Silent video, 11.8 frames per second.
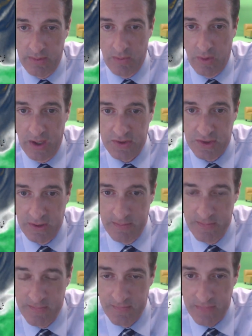be watching.
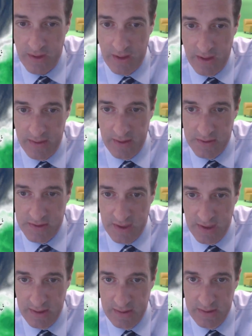There's
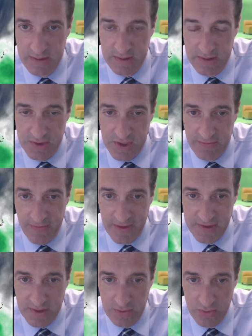the GFS
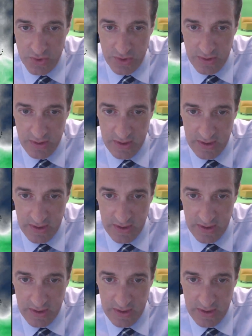solution.